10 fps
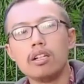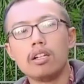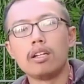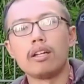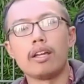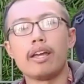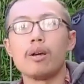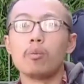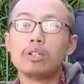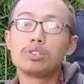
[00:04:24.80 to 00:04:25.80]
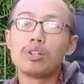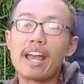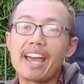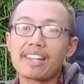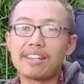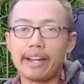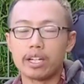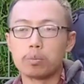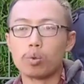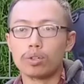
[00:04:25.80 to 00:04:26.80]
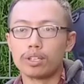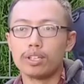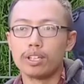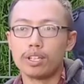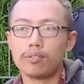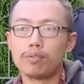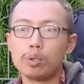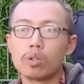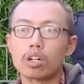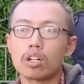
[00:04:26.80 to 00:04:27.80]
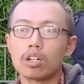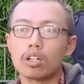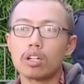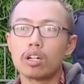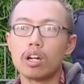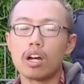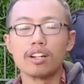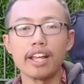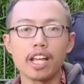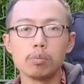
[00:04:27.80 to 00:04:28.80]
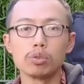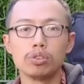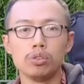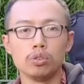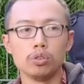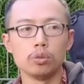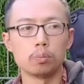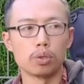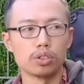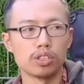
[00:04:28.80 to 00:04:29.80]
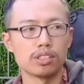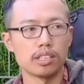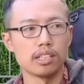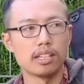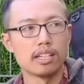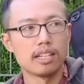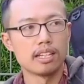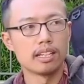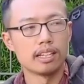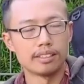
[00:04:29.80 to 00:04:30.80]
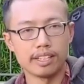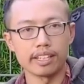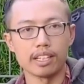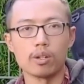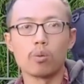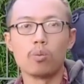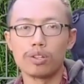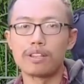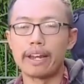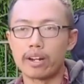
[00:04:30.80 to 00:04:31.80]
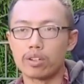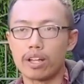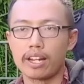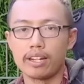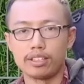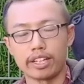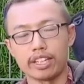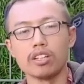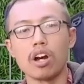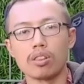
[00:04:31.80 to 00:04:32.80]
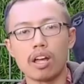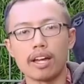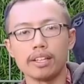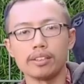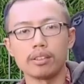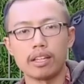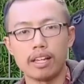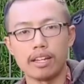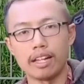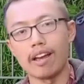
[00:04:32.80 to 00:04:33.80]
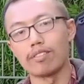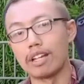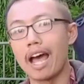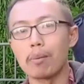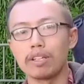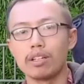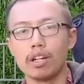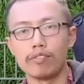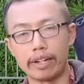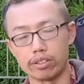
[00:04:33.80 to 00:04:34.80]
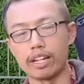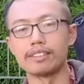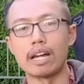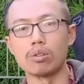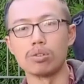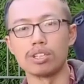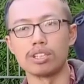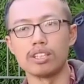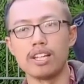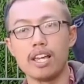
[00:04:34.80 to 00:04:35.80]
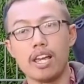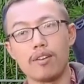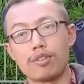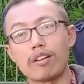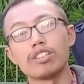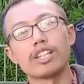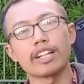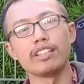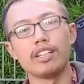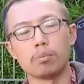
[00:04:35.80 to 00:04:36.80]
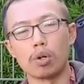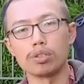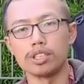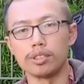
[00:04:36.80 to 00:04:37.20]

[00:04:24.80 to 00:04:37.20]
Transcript: And once you're at the airport, if you are unable to purchase a ticket with the airline and check in online and have the app of the airline downloaded, if you have to check in person,